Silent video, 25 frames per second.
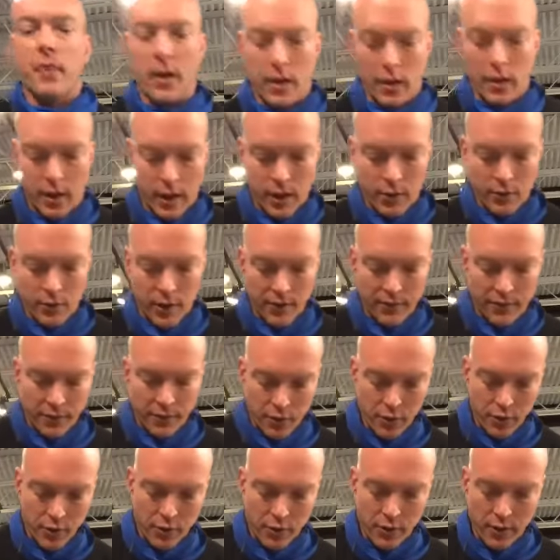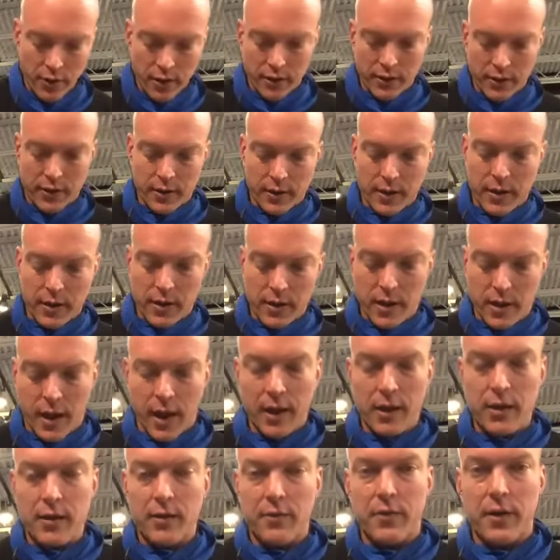However, at the
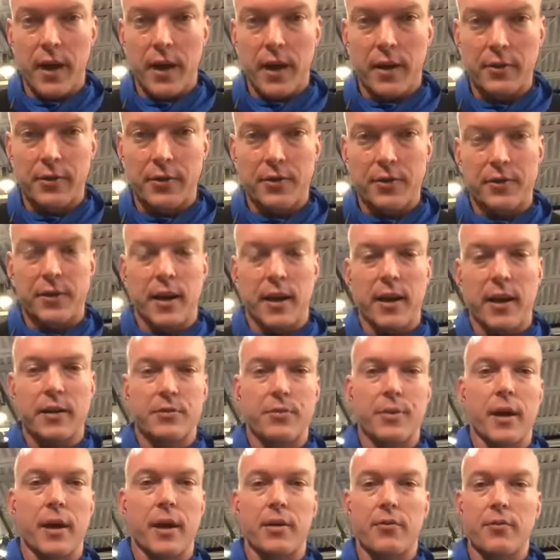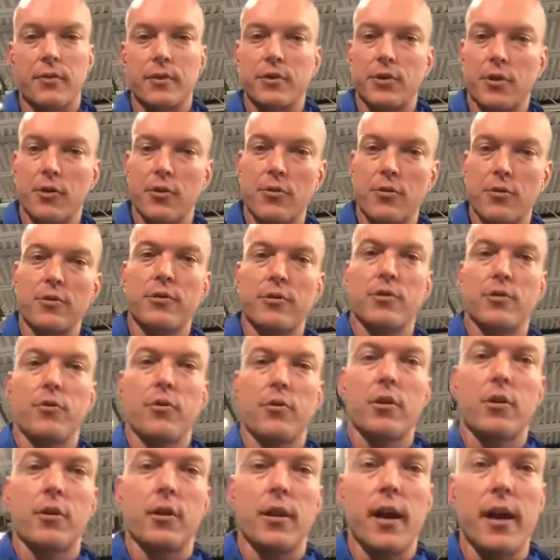end of the exercise, we got to return to
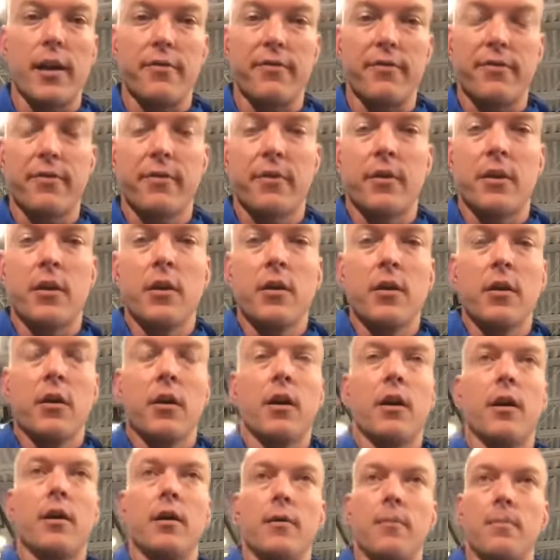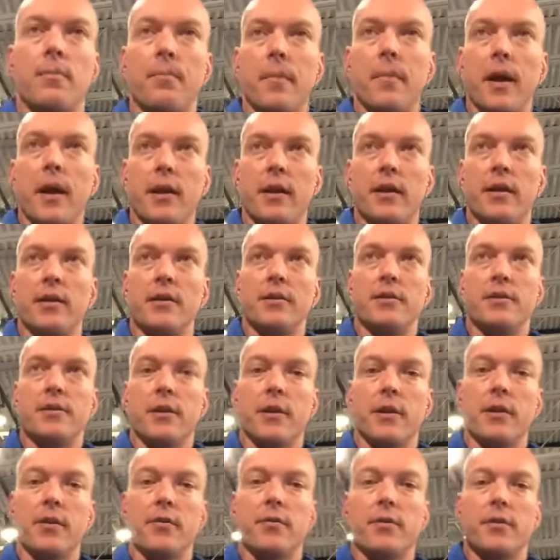our life, and it is
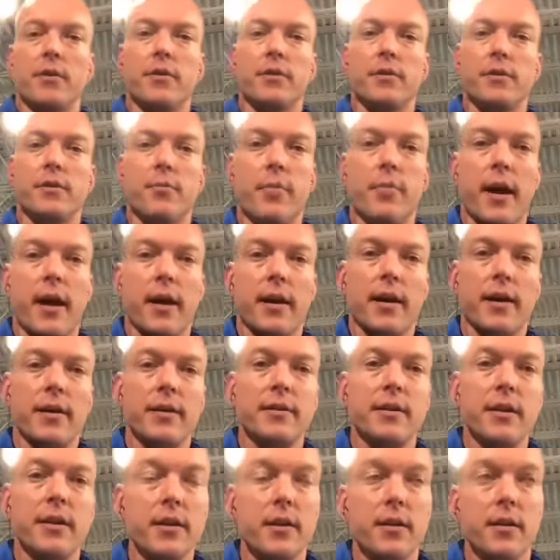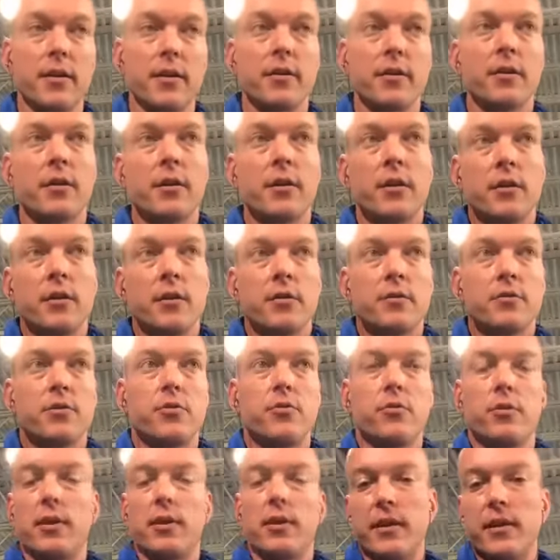a bad idea
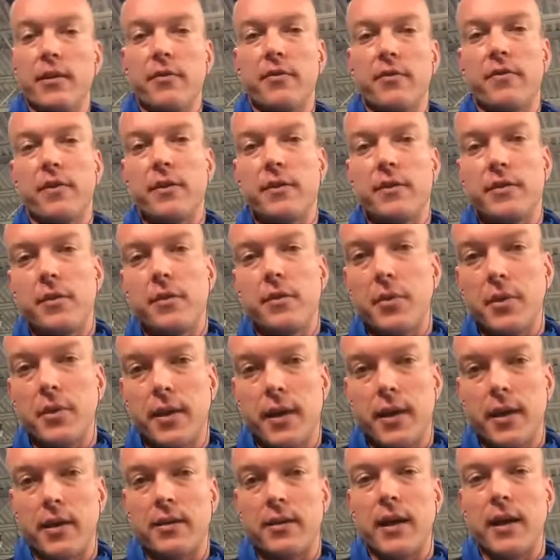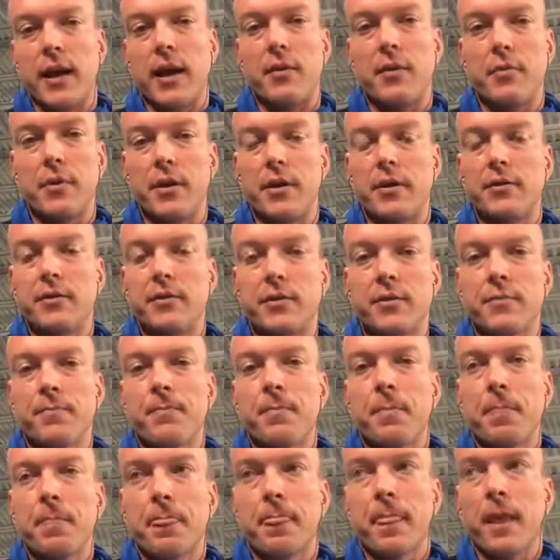to live in sympathetic dominance
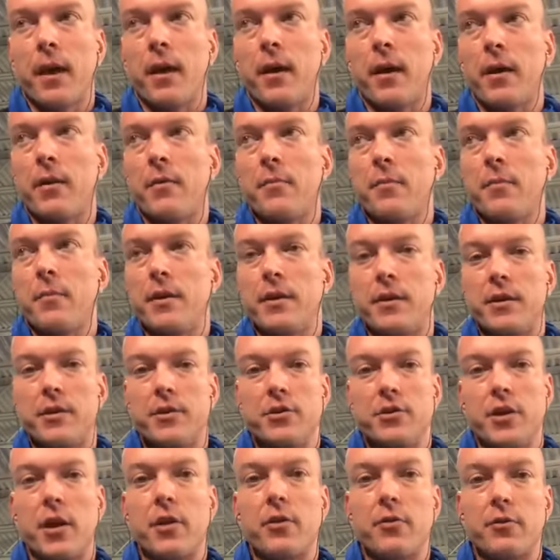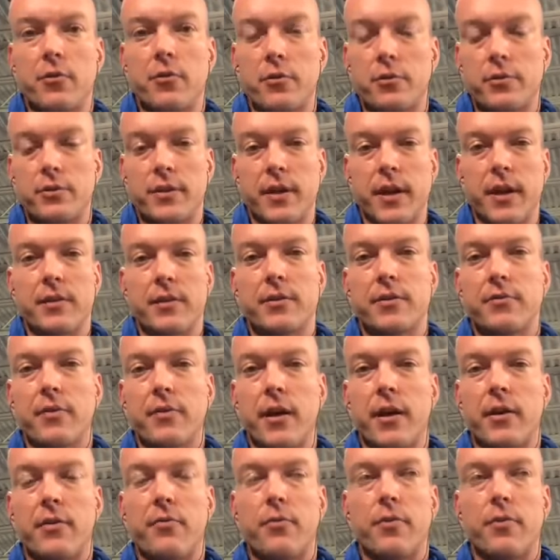in a general sense, right?